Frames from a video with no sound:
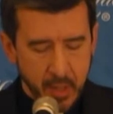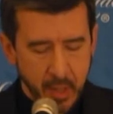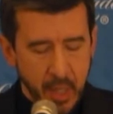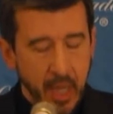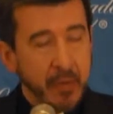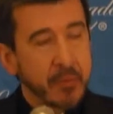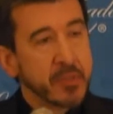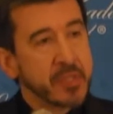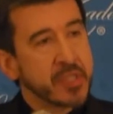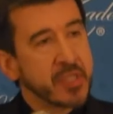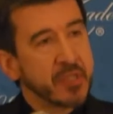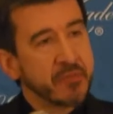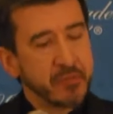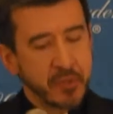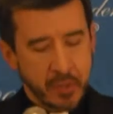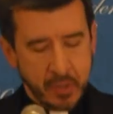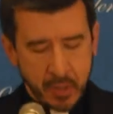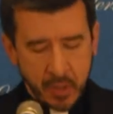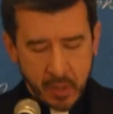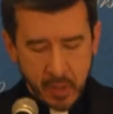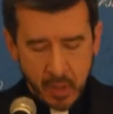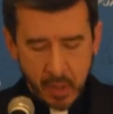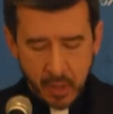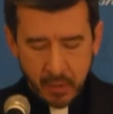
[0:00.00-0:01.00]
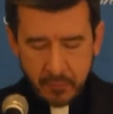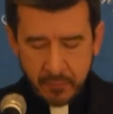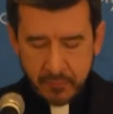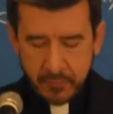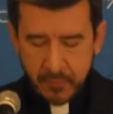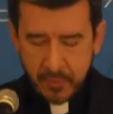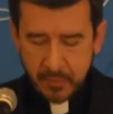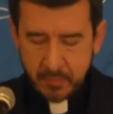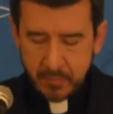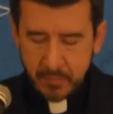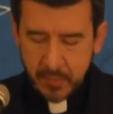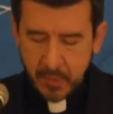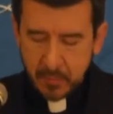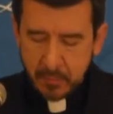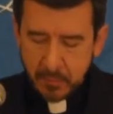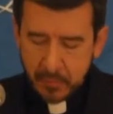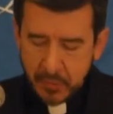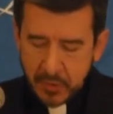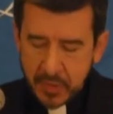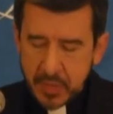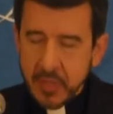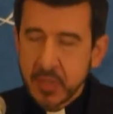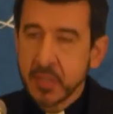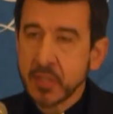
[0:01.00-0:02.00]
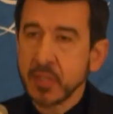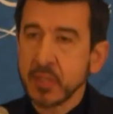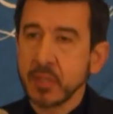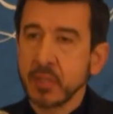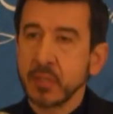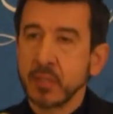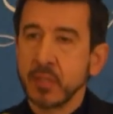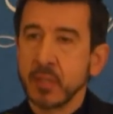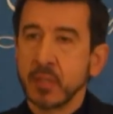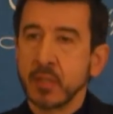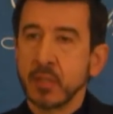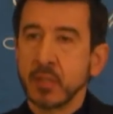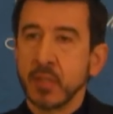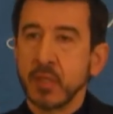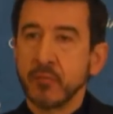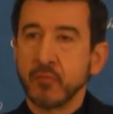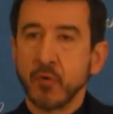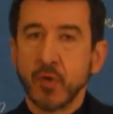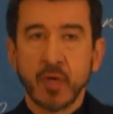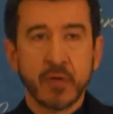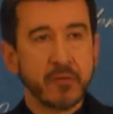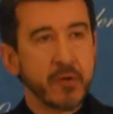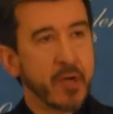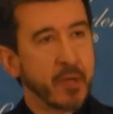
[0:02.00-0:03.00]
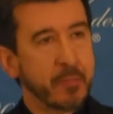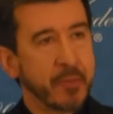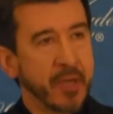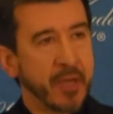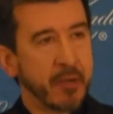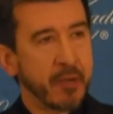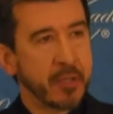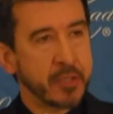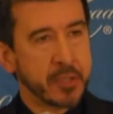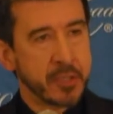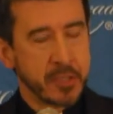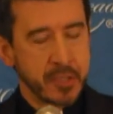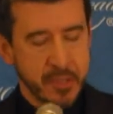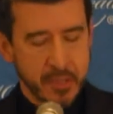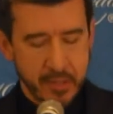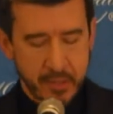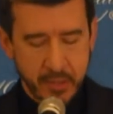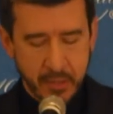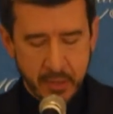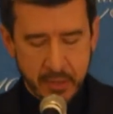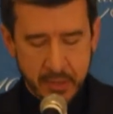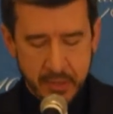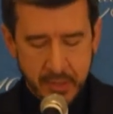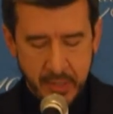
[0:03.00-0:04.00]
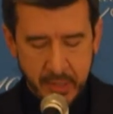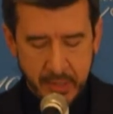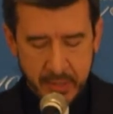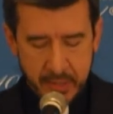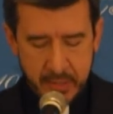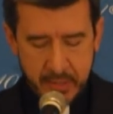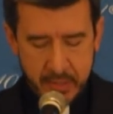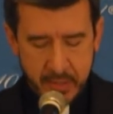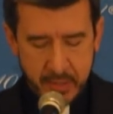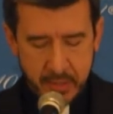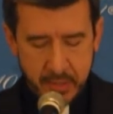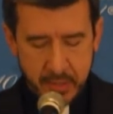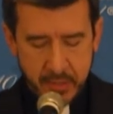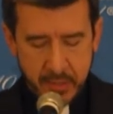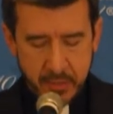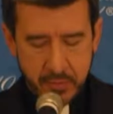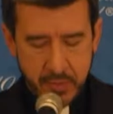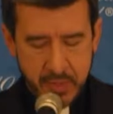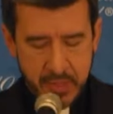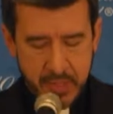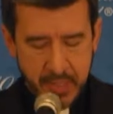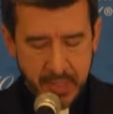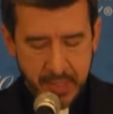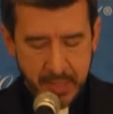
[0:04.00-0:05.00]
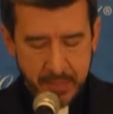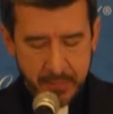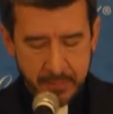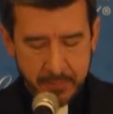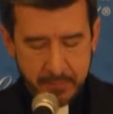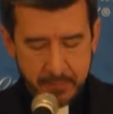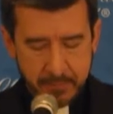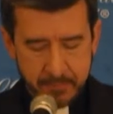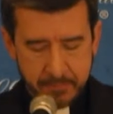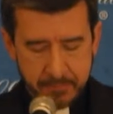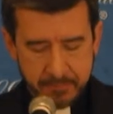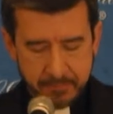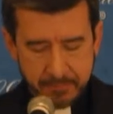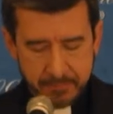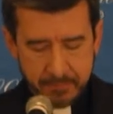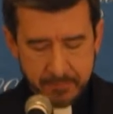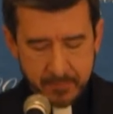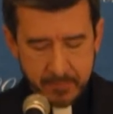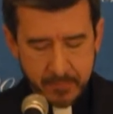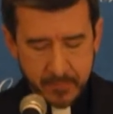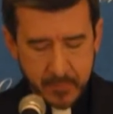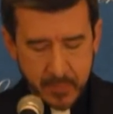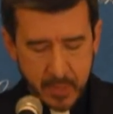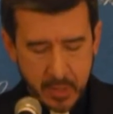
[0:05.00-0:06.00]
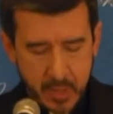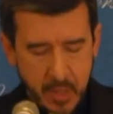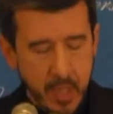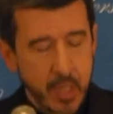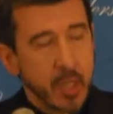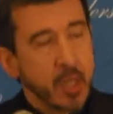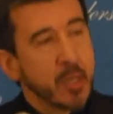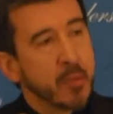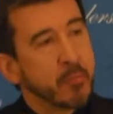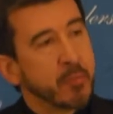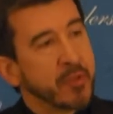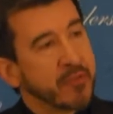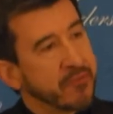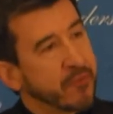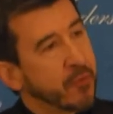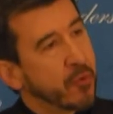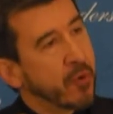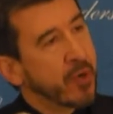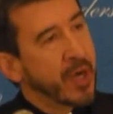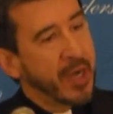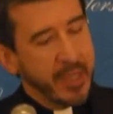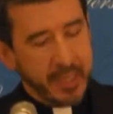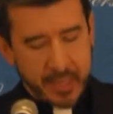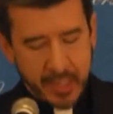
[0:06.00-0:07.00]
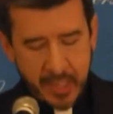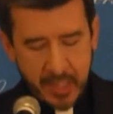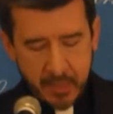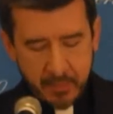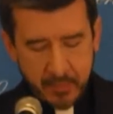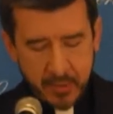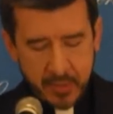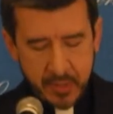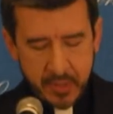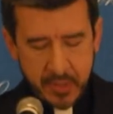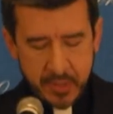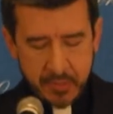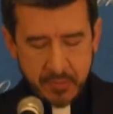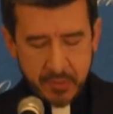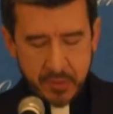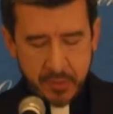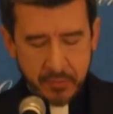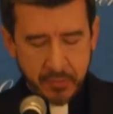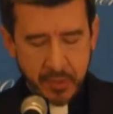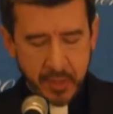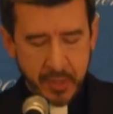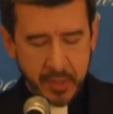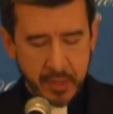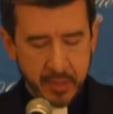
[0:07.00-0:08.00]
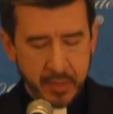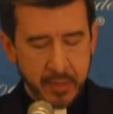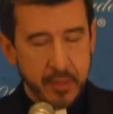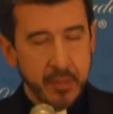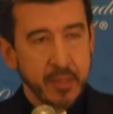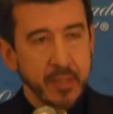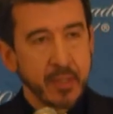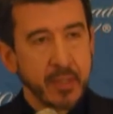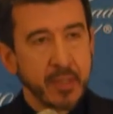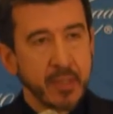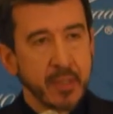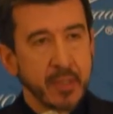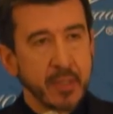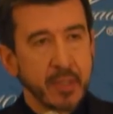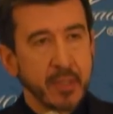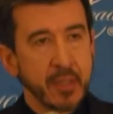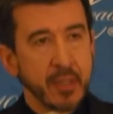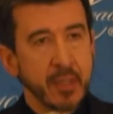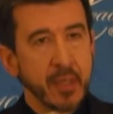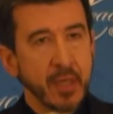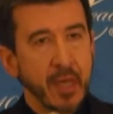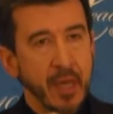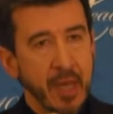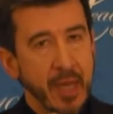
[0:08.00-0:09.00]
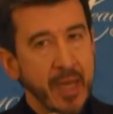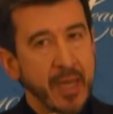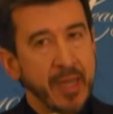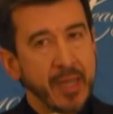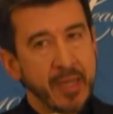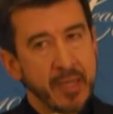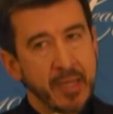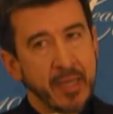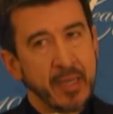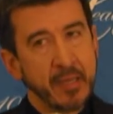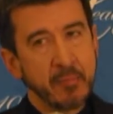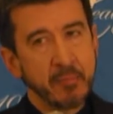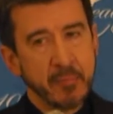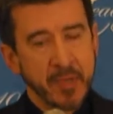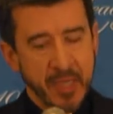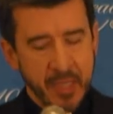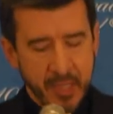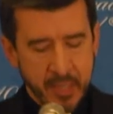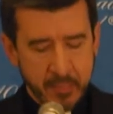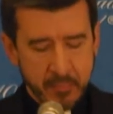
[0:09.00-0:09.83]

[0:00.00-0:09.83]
I received a call from a priest of one of our parishes in the Archdiocese who said, "Before I came to this retreat, I had made